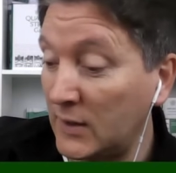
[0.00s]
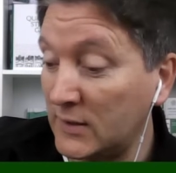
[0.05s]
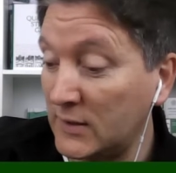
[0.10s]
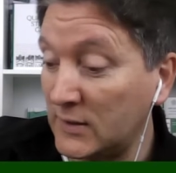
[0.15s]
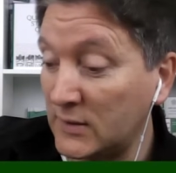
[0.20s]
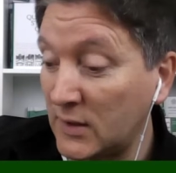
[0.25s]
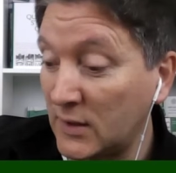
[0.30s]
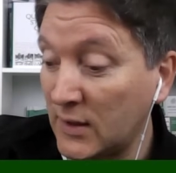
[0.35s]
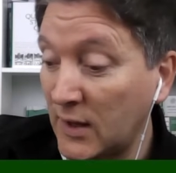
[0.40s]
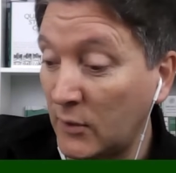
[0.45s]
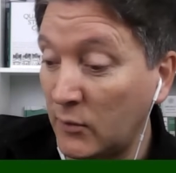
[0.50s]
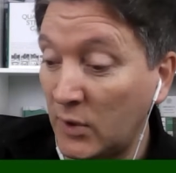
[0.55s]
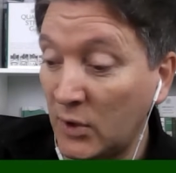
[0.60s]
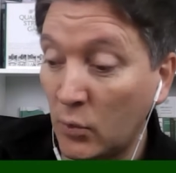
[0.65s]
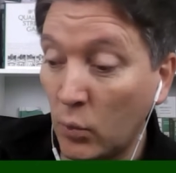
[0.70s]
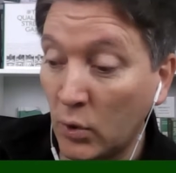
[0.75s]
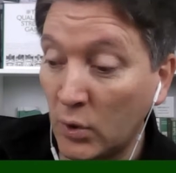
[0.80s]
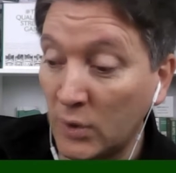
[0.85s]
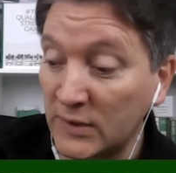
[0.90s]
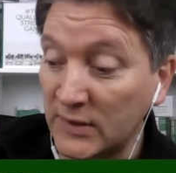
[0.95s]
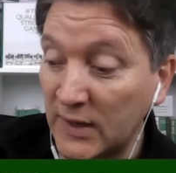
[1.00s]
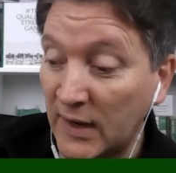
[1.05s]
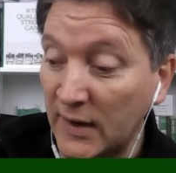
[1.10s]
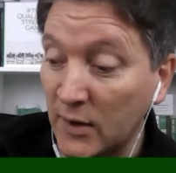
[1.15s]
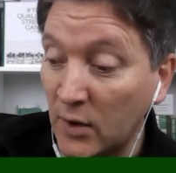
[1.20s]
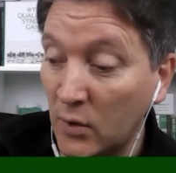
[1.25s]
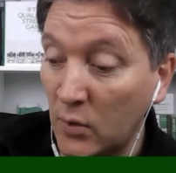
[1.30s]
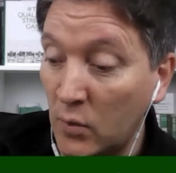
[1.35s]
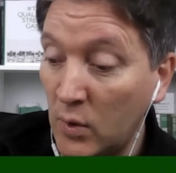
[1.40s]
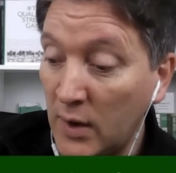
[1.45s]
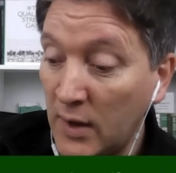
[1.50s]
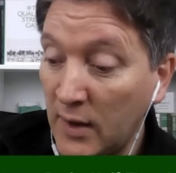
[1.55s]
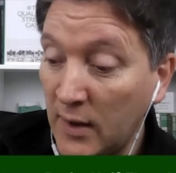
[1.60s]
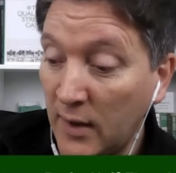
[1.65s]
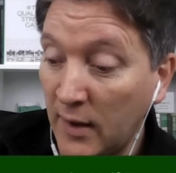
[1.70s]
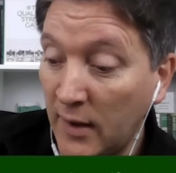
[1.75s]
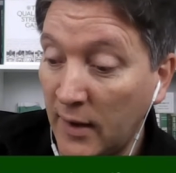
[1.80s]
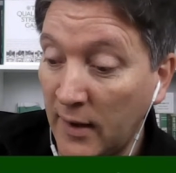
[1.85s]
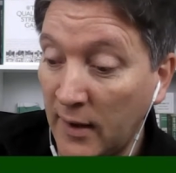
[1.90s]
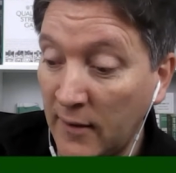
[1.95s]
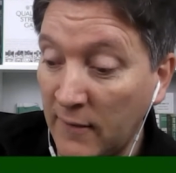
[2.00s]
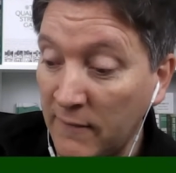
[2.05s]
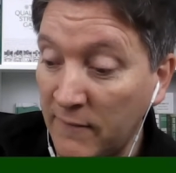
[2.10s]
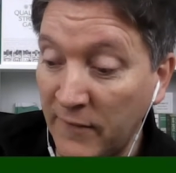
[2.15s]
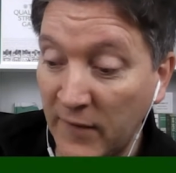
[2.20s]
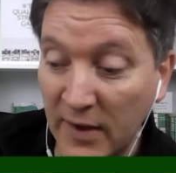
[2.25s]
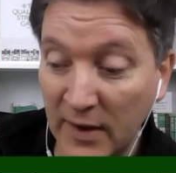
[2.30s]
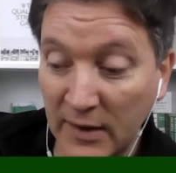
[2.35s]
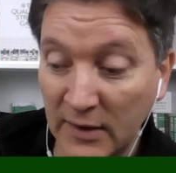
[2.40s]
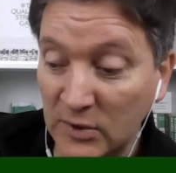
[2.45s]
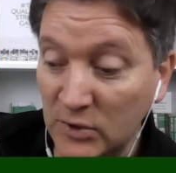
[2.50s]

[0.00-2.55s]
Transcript: very solid, which is what you want,